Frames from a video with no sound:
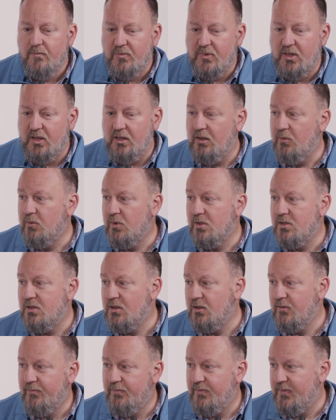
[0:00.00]
that he wants
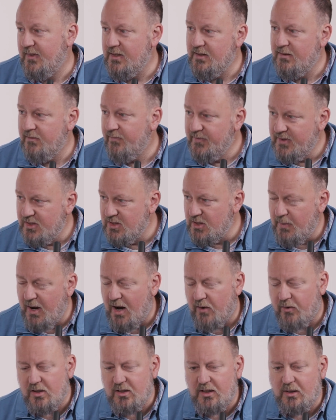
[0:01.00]
to
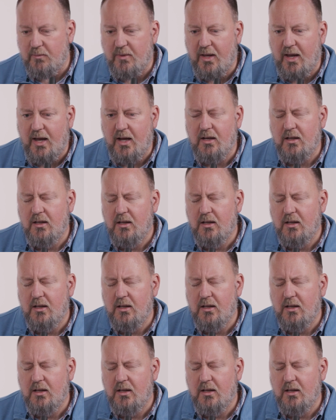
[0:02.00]
somehow redeem that.